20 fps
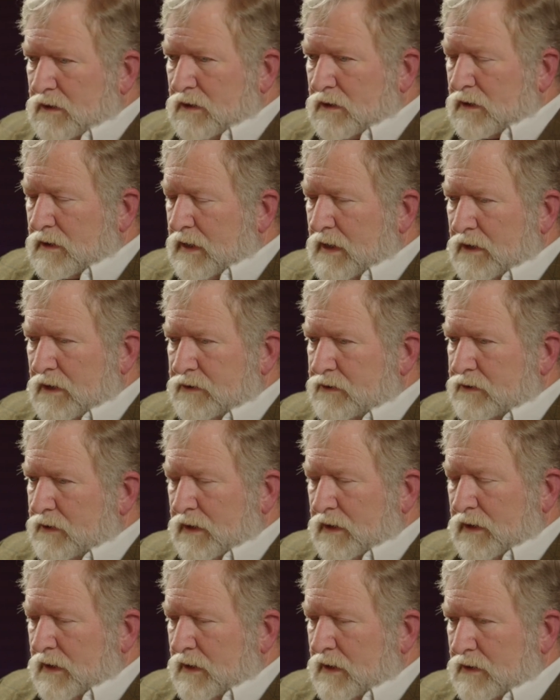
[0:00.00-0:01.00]

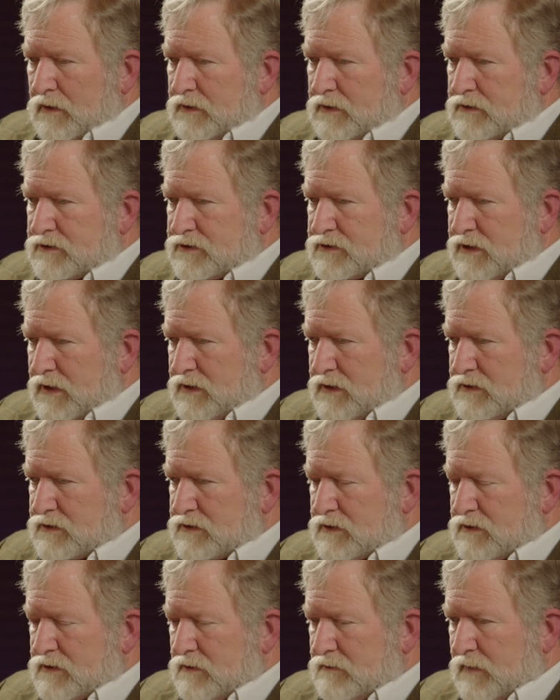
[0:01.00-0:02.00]
how he's
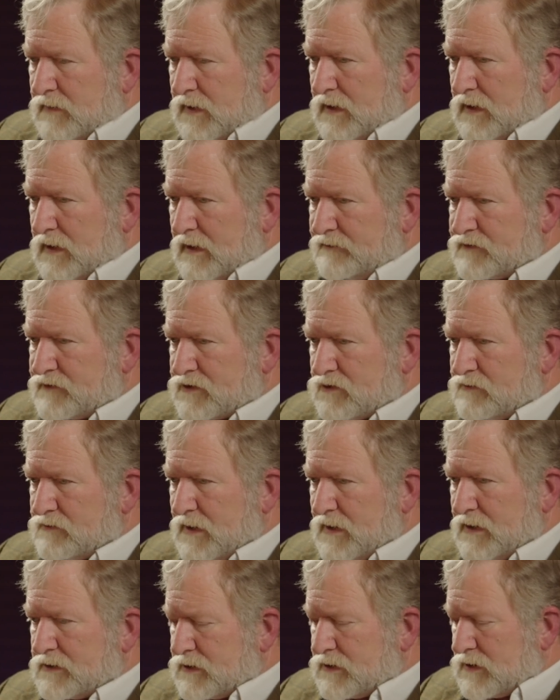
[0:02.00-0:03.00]
changed my life so
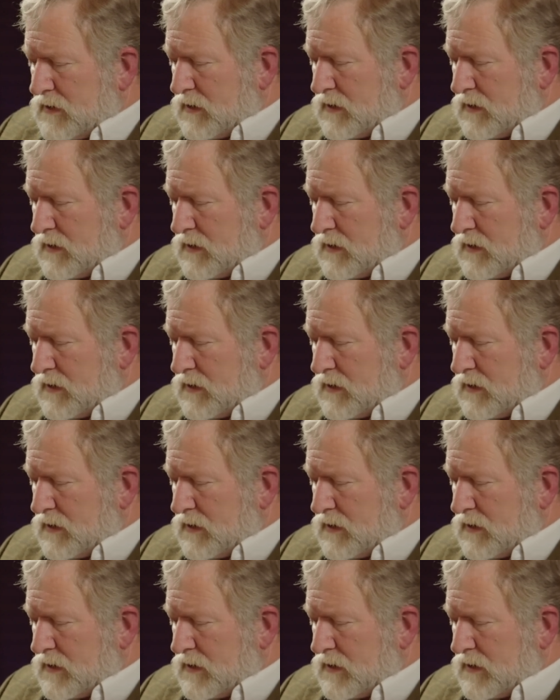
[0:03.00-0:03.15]
much.